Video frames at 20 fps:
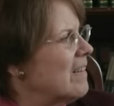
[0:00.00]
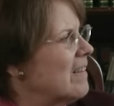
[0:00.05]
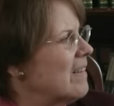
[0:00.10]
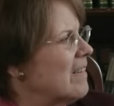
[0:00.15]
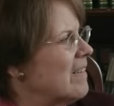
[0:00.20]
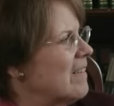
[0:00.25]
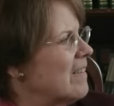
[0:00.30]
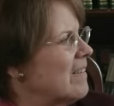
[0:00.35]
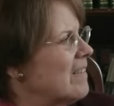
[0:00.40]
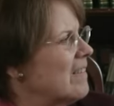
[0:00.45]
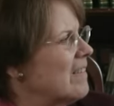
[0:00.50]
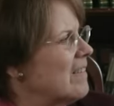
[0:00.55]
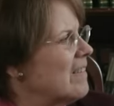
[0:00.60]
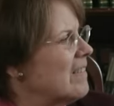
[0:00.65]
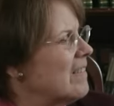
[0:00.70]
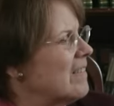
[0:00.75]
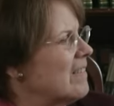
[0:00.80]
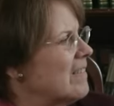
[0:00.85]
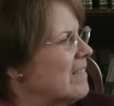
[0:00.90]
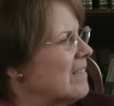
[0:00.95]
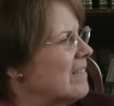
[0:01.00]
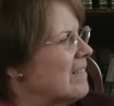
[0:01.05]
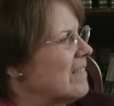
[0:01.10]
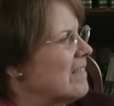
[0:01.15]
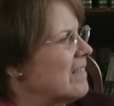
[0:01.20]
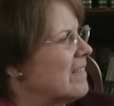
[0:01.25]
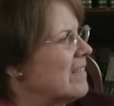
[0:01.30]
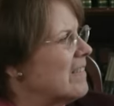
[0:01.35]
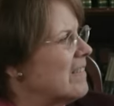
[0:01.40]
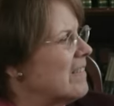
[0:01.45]

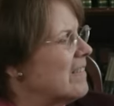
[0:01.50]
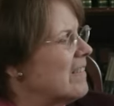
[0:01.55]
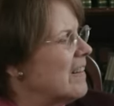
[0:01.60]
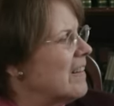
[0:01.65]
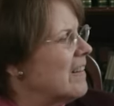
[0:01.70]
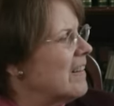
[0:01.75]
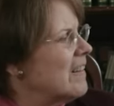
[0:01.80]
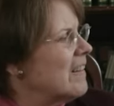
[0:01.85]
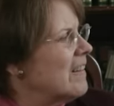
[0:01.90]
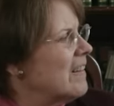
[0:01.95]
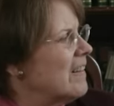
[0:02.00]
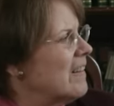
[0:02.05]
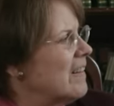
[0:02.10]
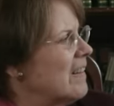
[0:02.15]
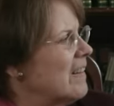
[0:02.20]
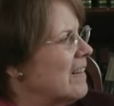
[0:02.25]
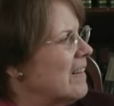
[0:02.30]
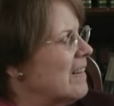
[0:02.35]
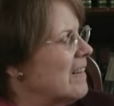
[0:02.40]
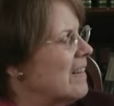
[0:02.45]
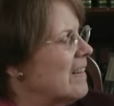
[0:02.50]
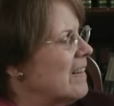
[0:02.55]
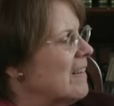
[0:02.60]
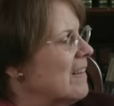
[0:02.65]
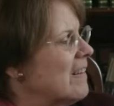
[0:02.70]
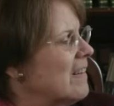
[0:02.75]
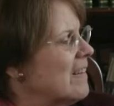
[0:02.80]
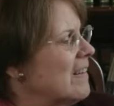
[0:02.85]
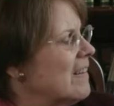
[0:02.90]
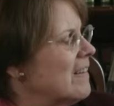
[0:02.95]

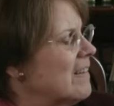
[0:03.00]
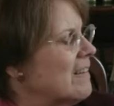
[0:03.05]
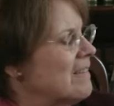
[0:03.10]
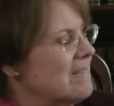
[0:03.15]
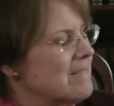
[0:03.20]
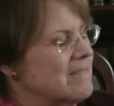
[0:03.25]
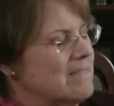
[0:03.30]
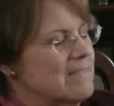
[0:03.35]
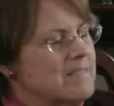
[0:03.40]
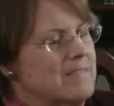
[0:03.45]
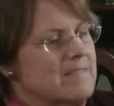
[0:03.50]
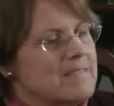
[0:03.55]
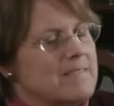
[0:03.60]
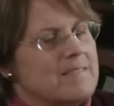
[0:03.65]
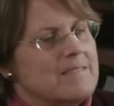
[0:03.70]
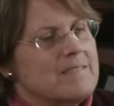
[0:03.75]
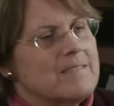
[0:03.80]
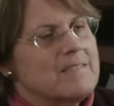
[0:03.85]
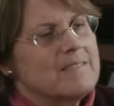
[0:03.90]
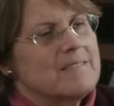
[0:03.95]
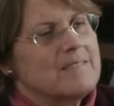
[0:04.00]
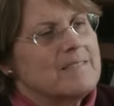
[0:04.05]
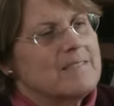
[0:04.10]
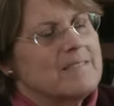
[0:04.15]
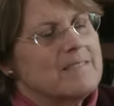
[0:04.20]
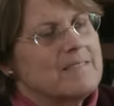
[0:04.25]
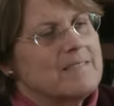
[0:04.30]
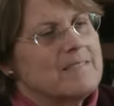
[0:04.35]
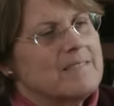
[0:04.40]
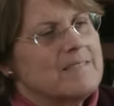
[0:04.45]

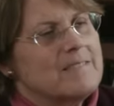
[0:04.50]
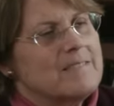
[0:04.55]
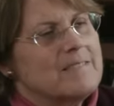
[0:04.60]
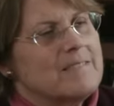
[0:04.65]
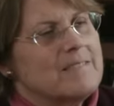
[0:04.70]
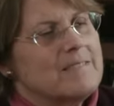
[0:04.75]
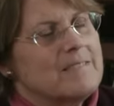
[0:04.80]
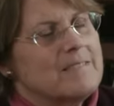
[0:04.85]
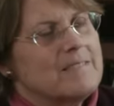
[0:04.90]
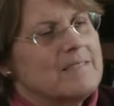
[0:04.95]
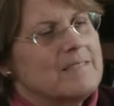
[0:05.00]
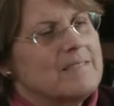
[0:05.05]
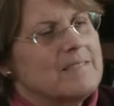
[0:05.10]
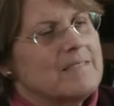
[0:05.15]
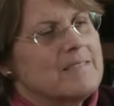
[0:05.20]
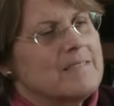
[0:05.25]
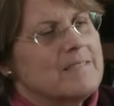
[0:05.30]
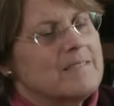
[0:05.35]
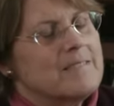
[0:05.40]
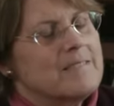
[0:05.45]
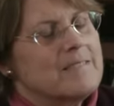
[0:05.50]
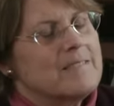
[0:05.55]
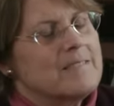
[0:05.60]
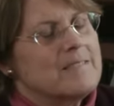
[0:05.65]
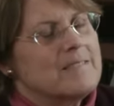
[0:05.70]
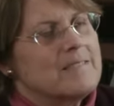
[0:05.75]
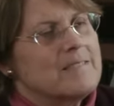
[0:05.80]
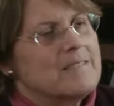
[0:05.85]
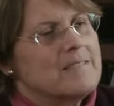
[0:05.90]
(silent)